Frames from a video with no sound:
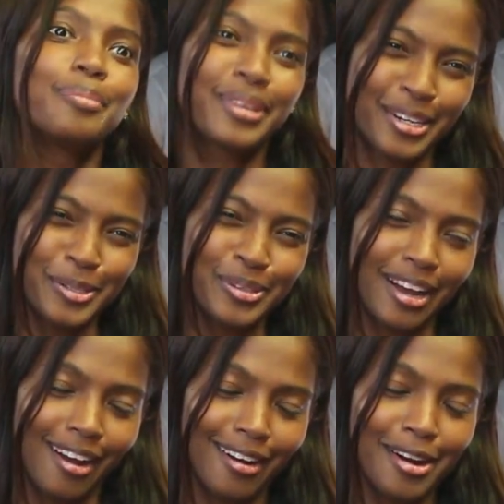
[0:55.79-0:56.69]
because we
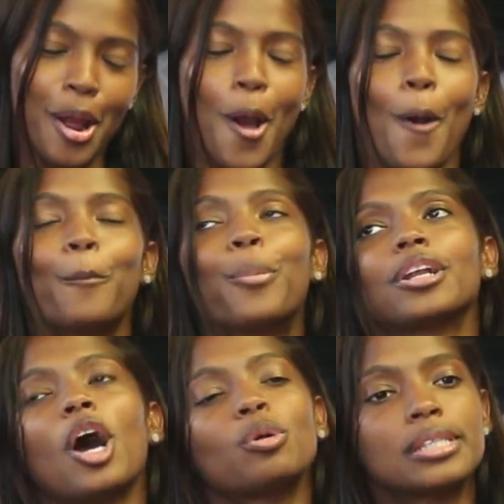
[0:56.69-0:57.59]
are,
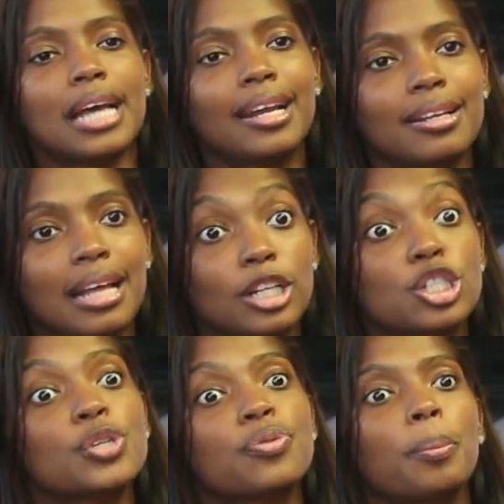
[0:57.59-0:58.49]
but outside of that,
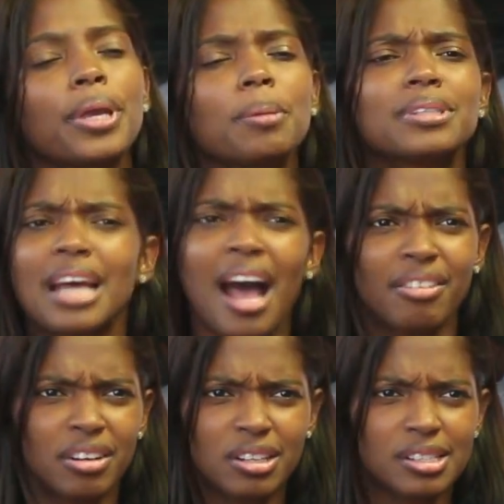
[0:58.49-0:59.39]
just for people to
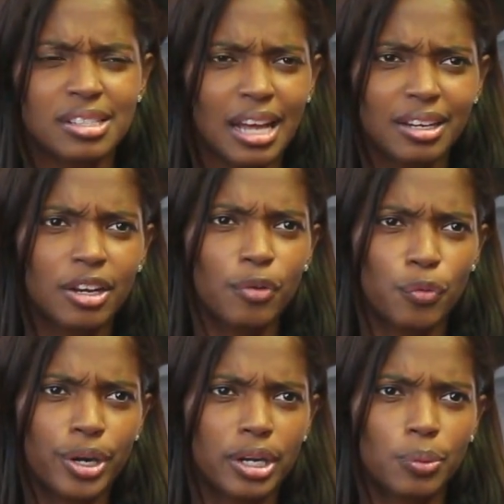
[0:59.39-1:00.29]
have an understanding of
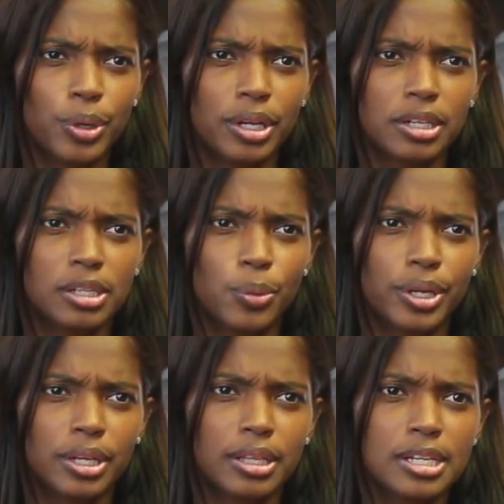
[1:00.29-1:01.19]
where
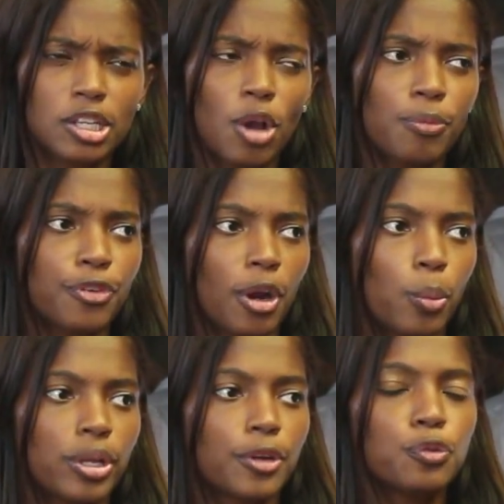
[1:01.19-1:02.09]
their things come
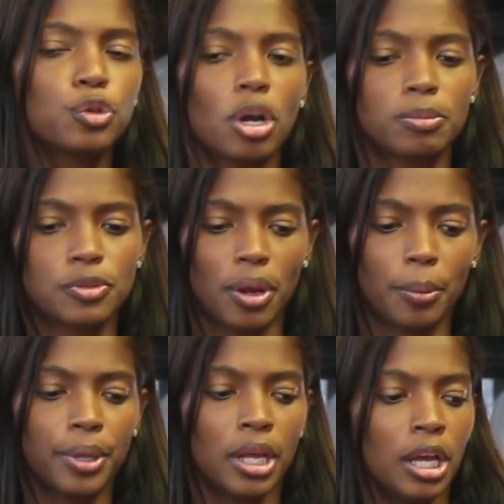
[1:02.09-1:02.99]
from, where their food comes
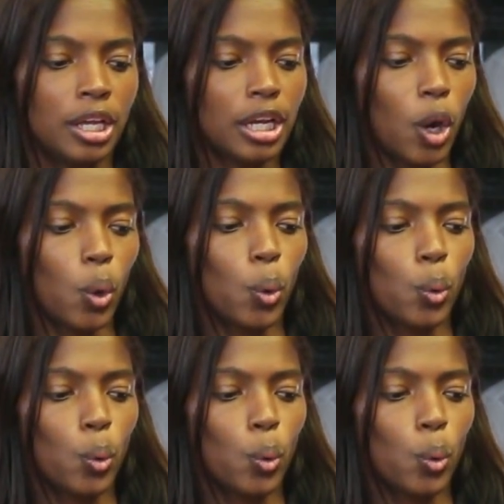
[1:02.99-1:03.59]
from. Now,